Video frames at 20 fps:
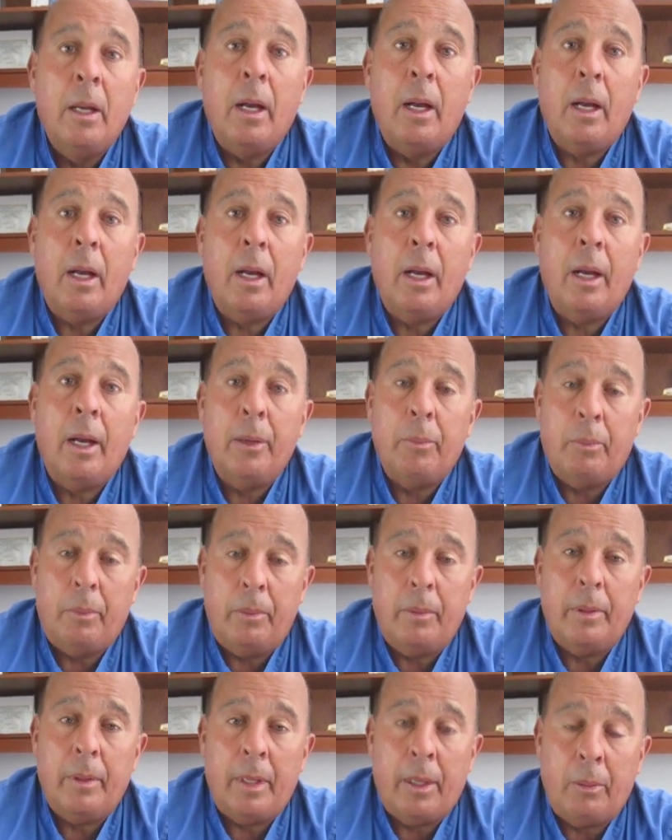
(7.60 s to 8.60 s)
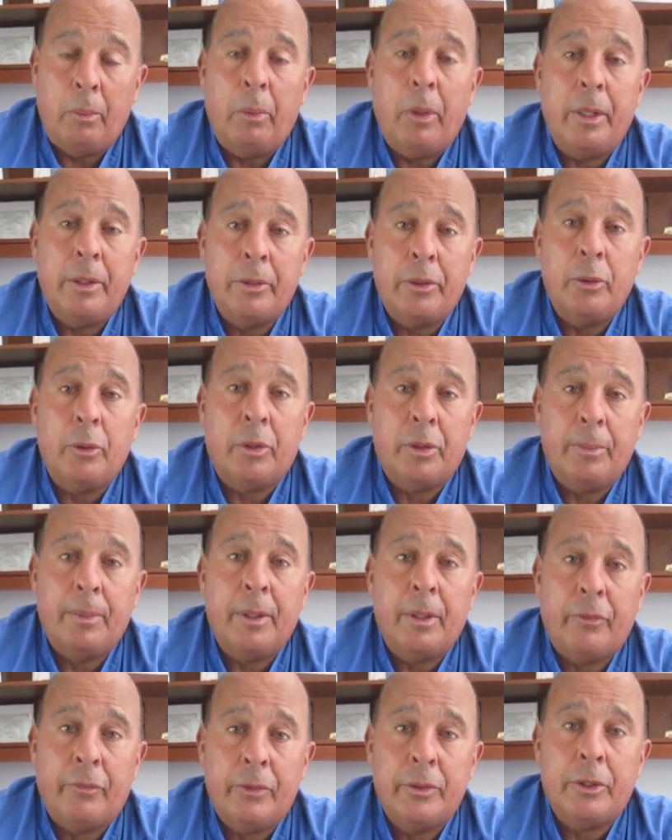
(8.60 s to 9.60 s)
I, I was the
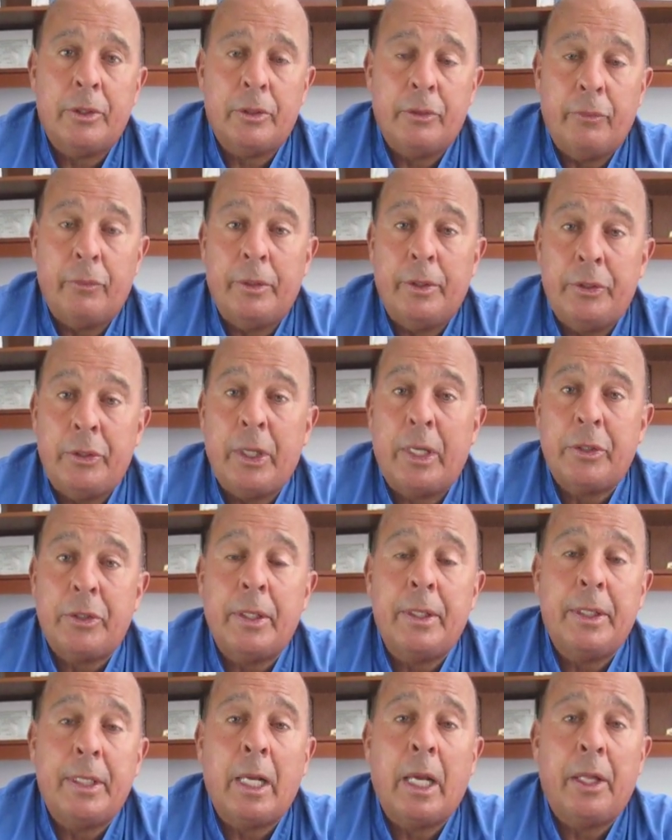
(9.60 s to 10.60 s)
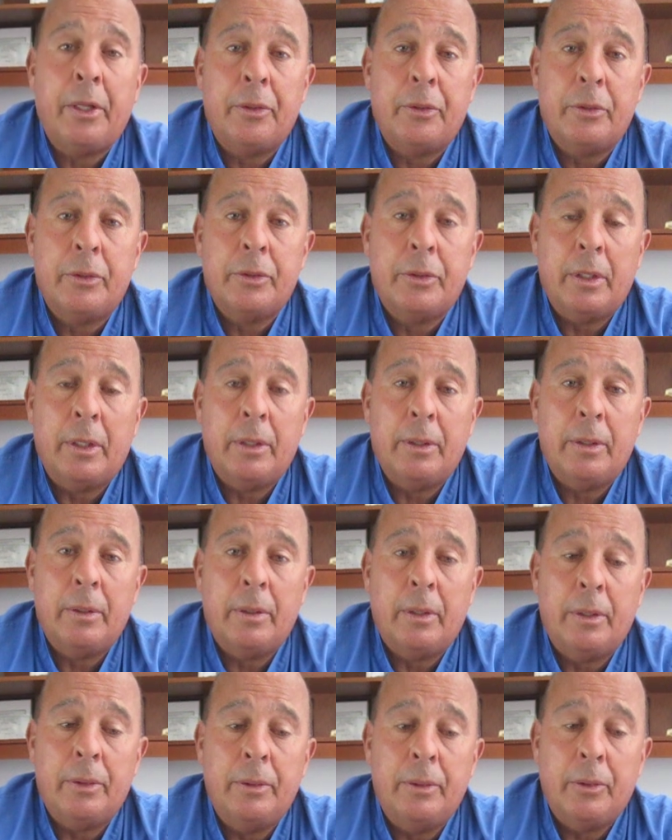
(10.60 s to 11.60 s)
orthopedic physician for the Jets and the Islanders uh,
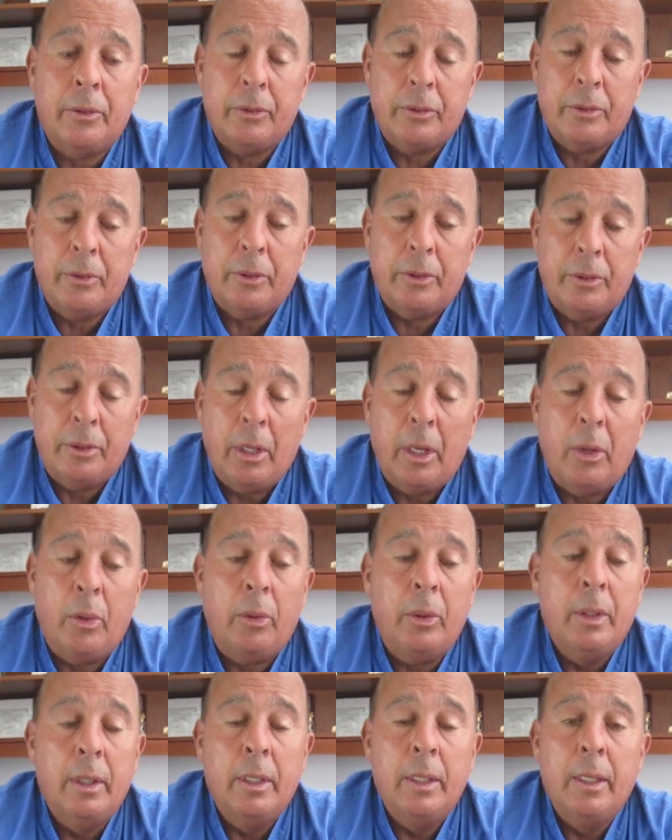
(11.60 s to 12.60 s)
uh, years ago.